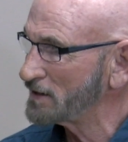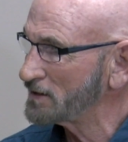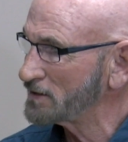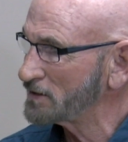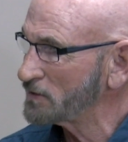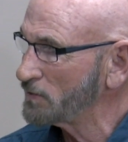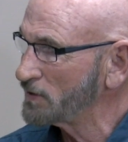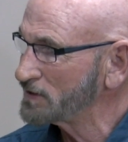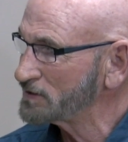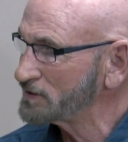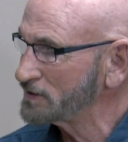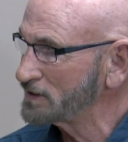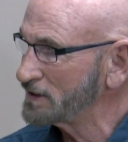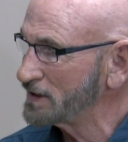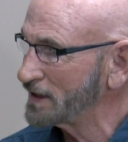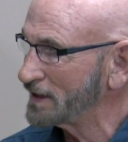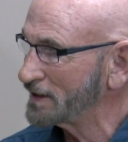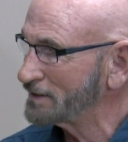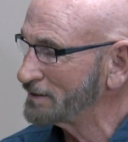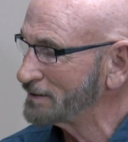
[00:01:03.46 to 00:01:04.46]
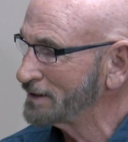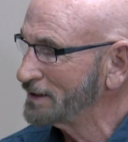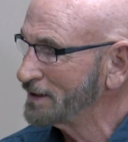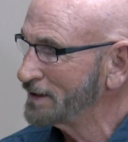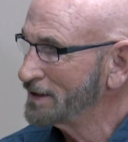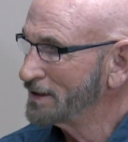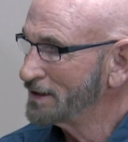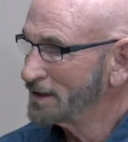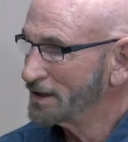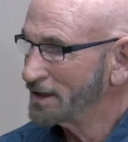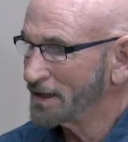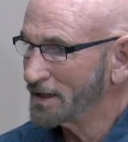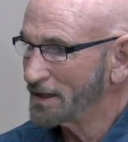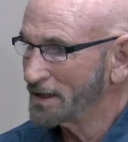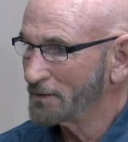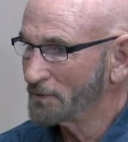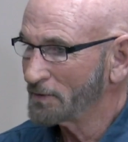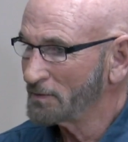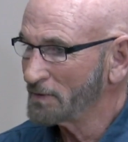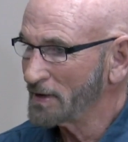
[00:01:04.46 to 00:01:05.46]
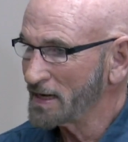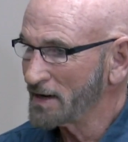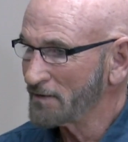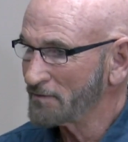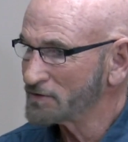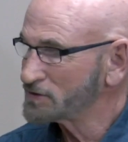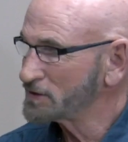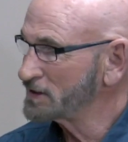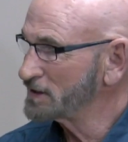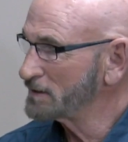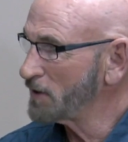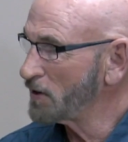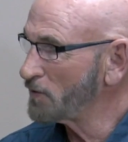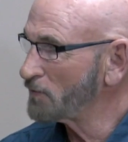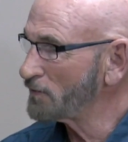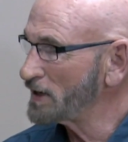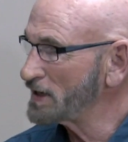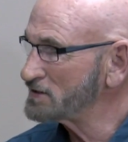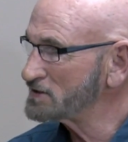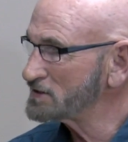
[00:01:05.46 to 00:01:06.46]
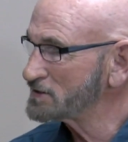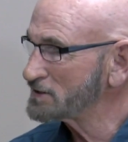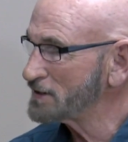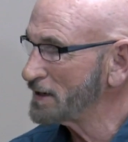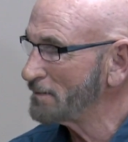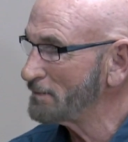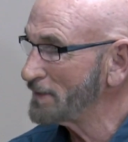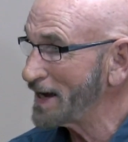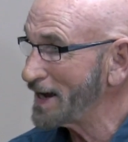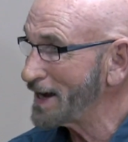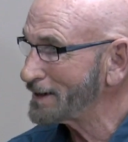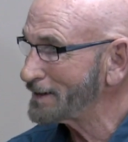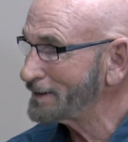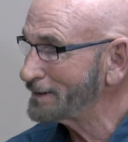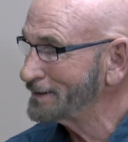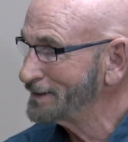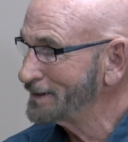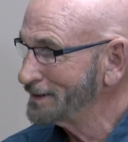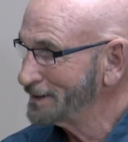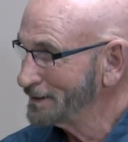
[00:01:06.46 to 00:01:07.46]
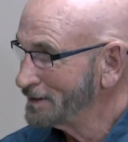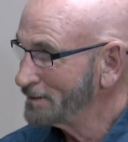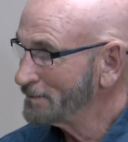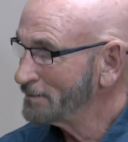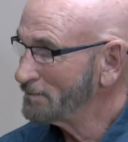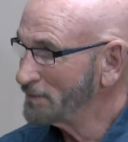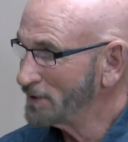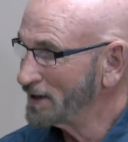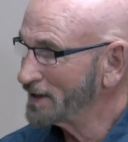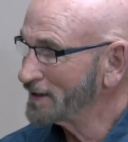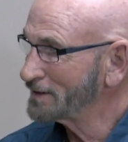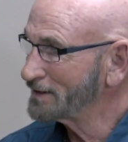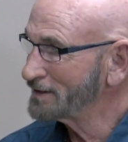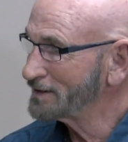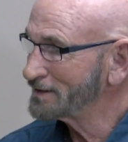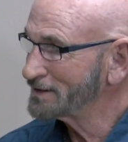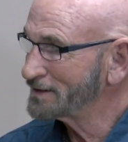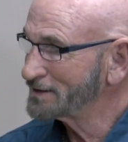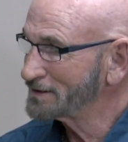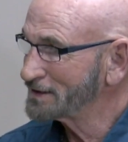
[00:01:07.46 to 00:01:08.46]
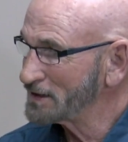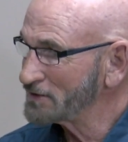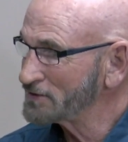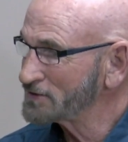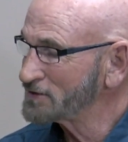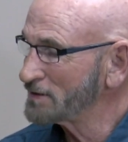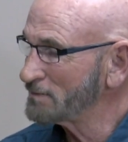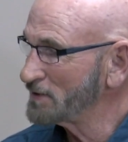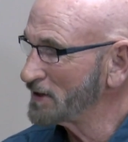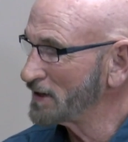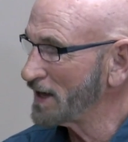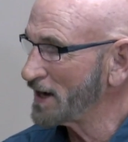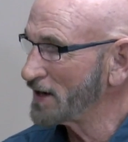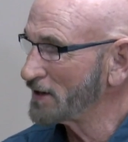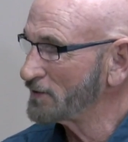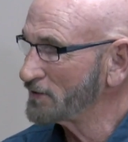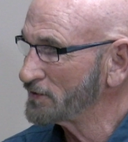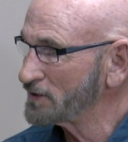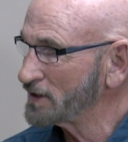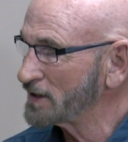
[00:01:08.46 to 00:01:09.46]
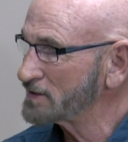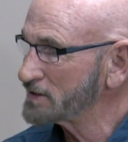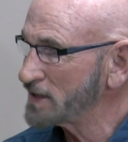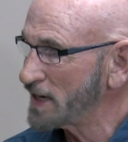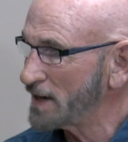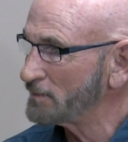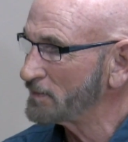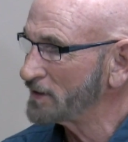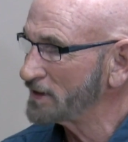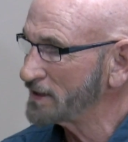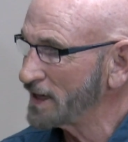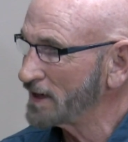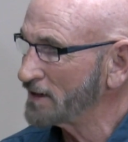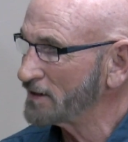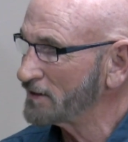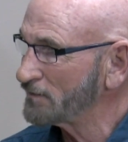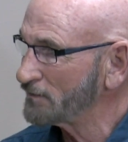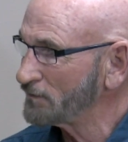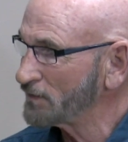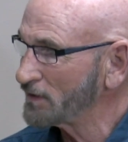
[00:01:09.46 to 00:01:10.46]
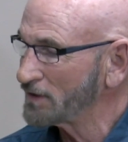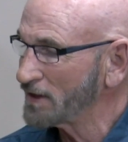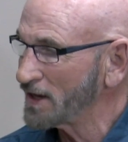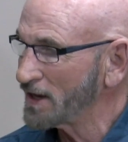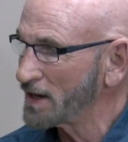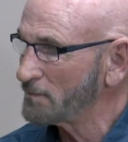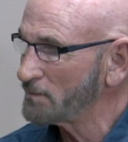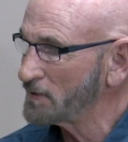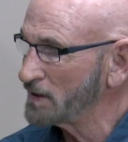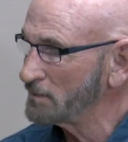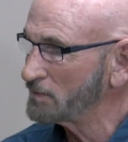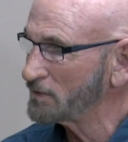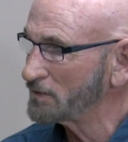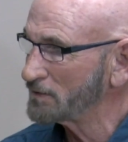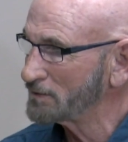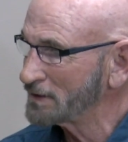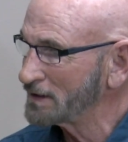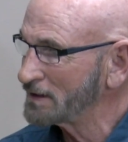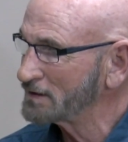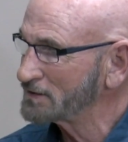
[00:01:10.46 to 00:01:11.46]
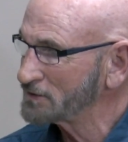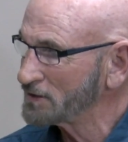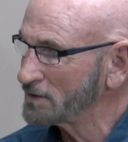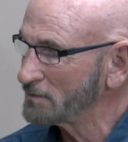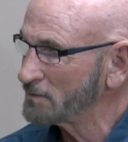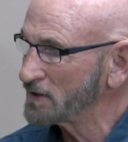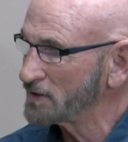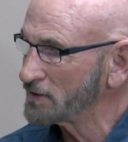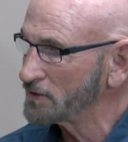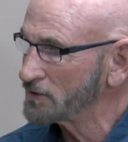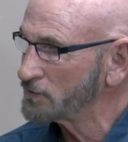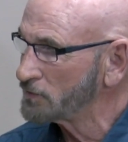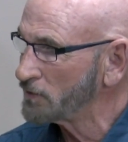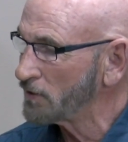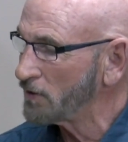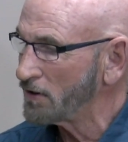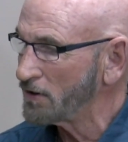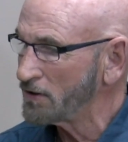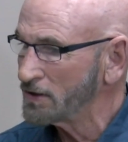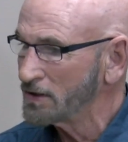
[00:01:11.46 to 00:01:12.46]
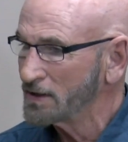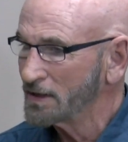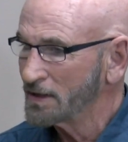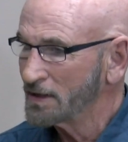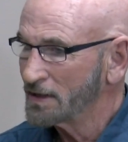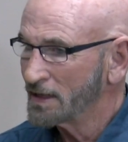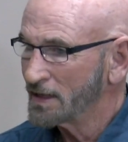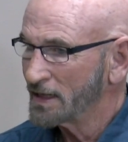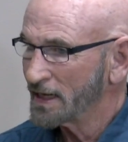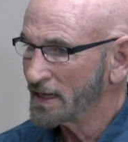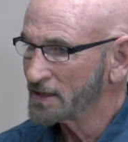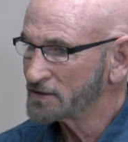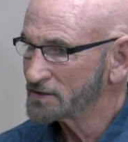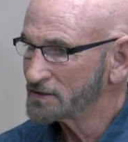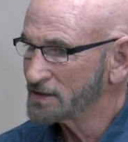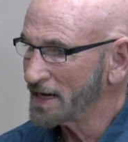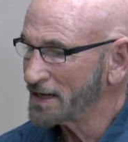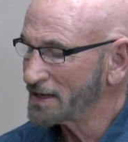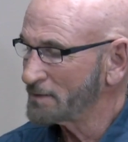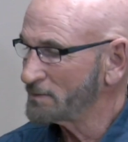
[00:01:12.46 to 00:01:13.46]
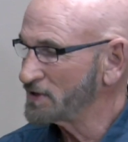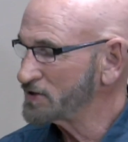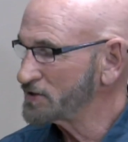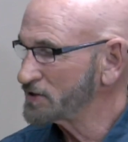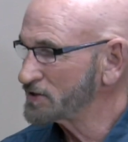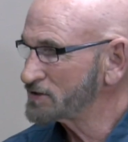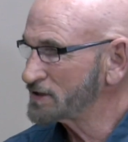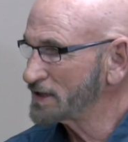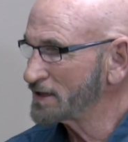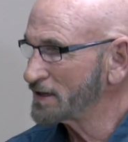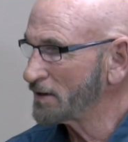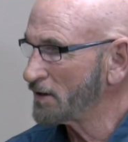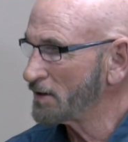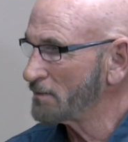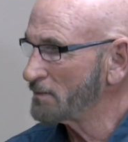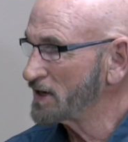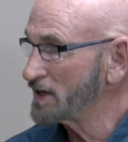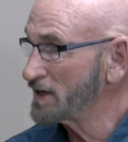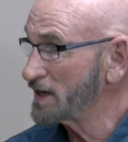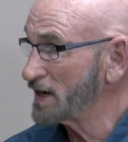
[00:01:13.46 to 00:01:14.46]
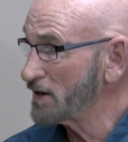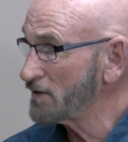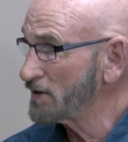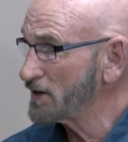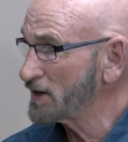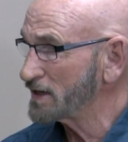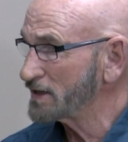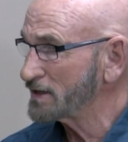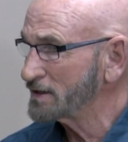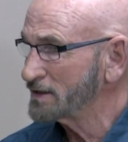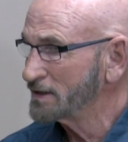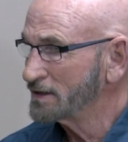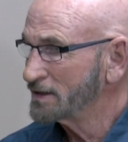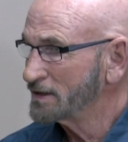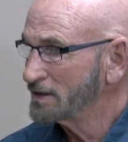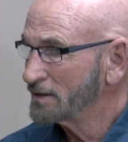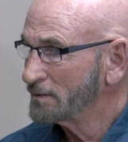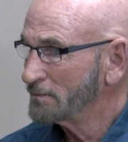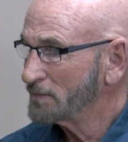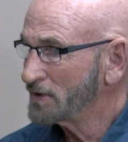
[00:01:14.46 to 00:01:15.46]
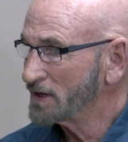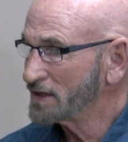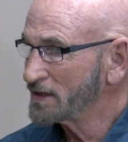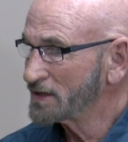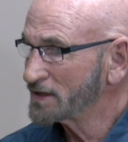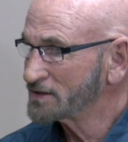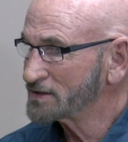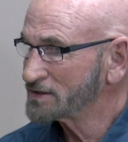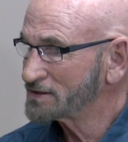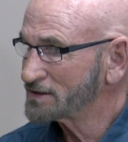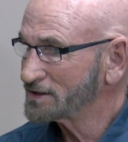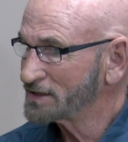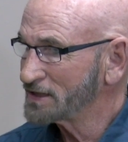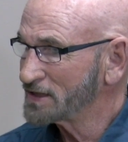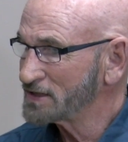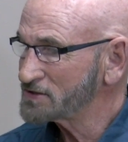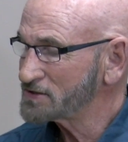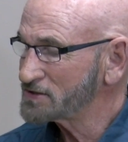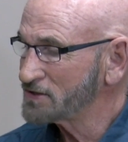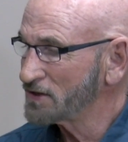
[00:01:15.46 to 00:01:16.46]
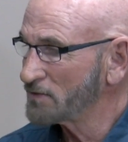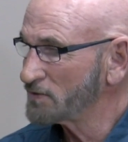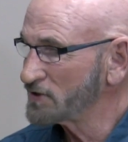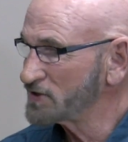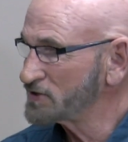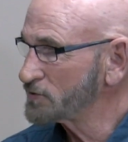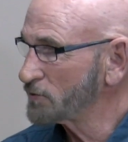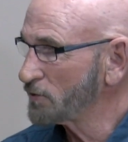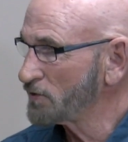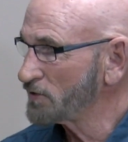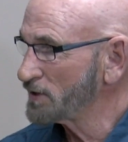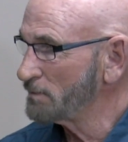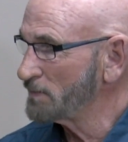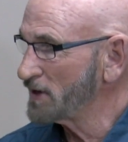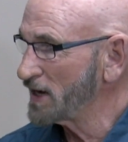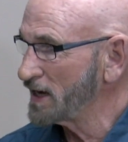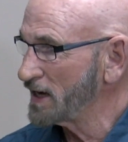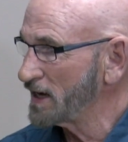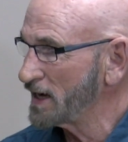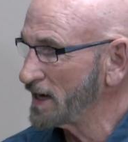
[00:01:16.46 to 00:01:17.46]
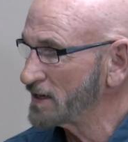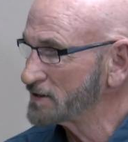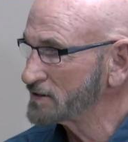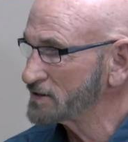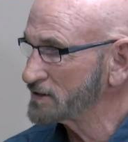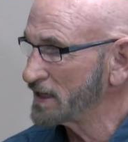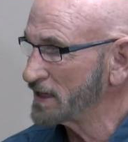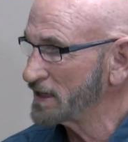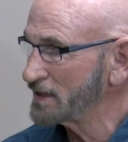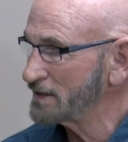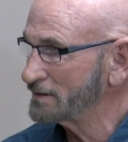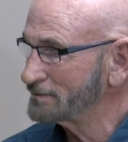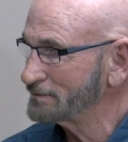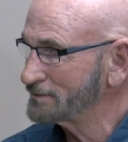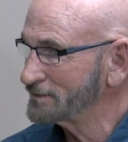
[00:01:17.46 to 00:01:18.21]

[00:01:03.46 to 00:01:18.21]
to Quincy, and we may never see the boat races come back, but there's going to be a lot of good things happening down there for a lot of people. It's going to be a good draw, and it's not going to be just in our immediate area, because this is going to restore the bay as a